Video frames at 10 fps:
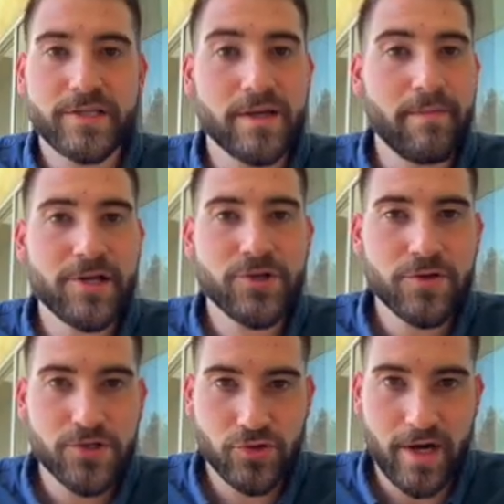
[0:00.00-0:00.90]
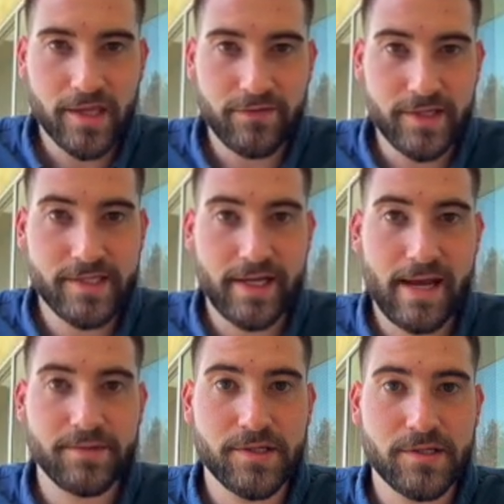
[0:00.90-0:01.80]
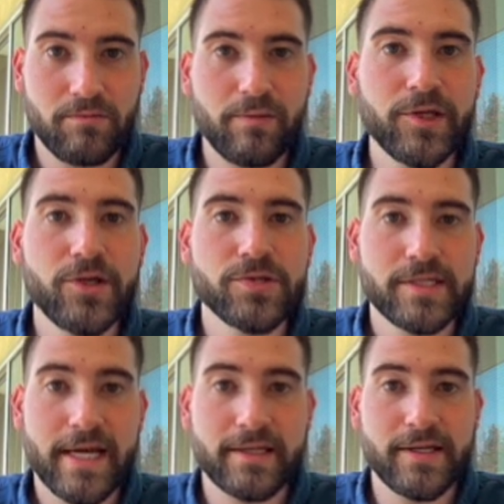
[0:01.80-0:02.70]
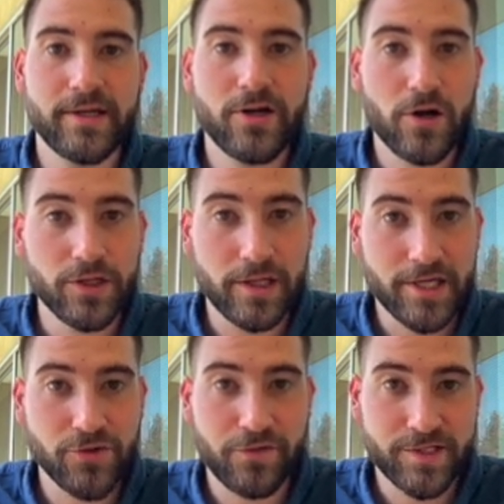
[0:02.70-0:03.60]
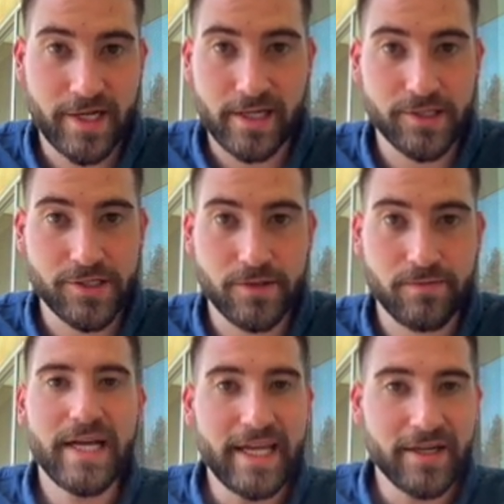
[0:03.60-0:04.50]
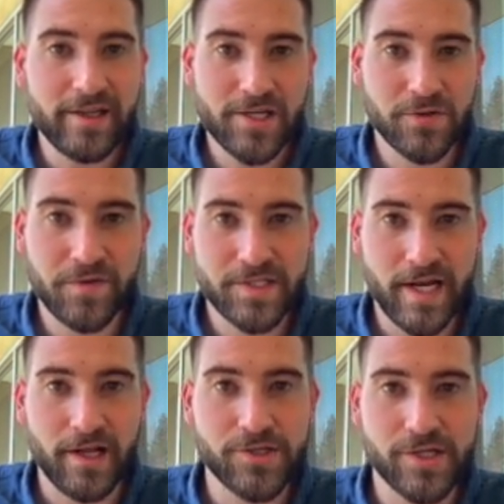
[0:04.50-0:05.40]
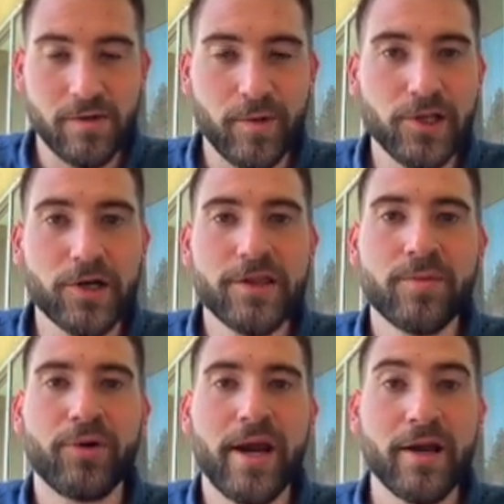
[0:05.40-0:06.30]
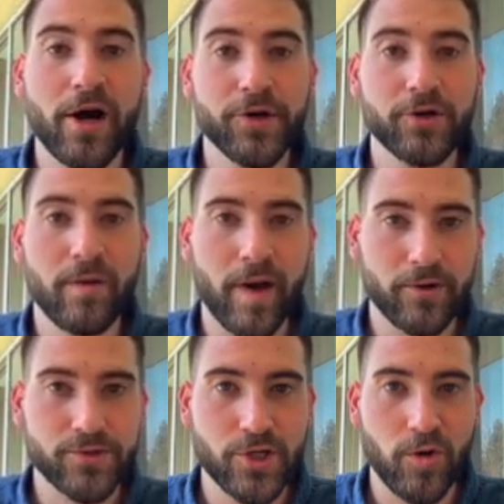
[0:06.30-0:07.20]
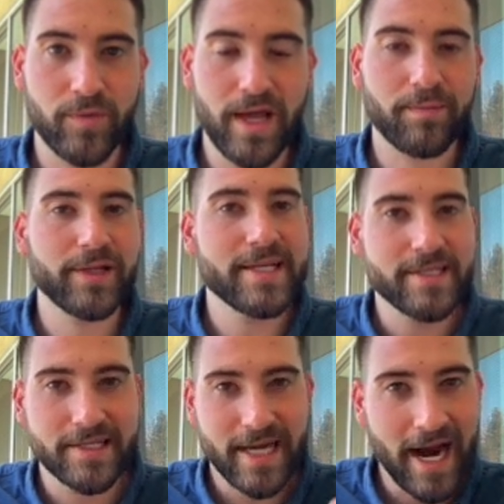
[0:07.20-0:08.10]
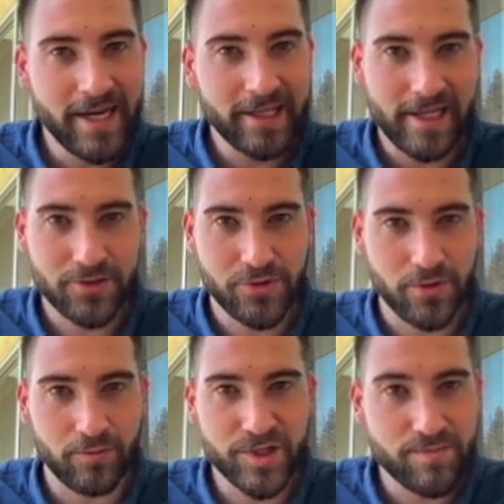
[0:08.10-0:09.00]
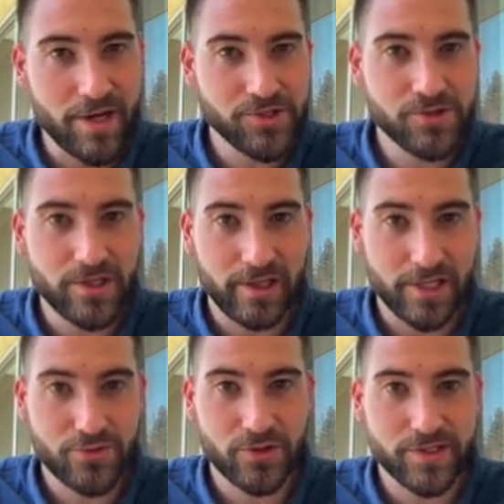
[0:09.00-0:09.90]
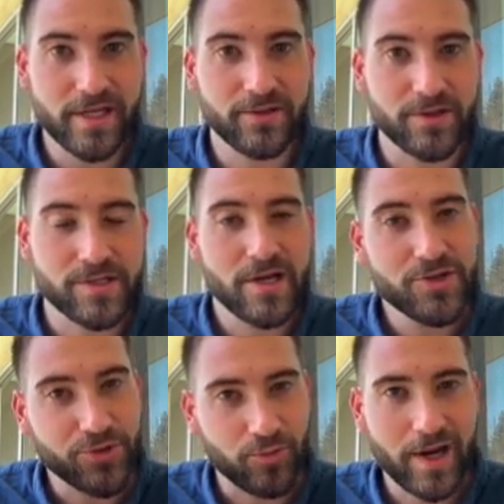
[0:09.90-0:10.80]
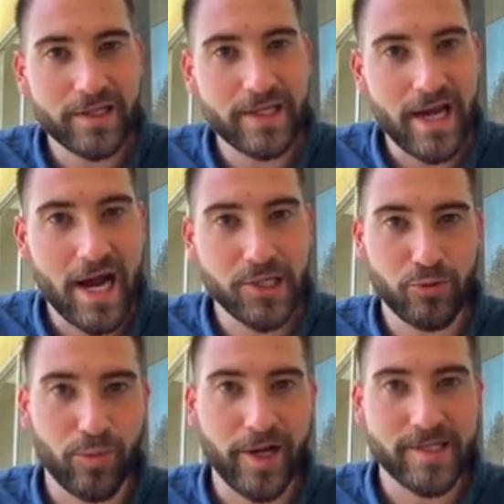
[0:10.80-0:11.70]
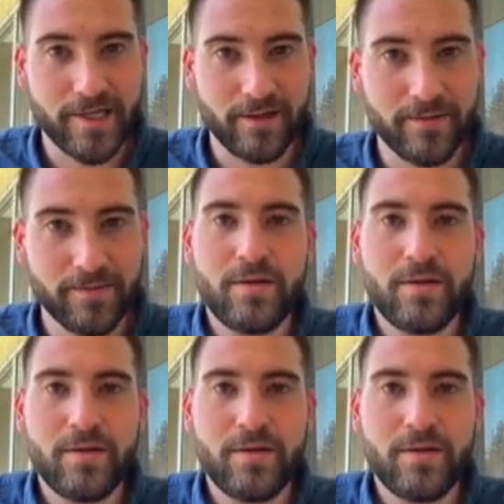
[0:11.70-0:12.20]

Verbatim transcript: To measure the strength of these synapses, we will use a technique called electrophysiology. In electrophysiology, we look at the brain under a microscope and place a tiny electrode which measures electrical signals directly onto a brain cell.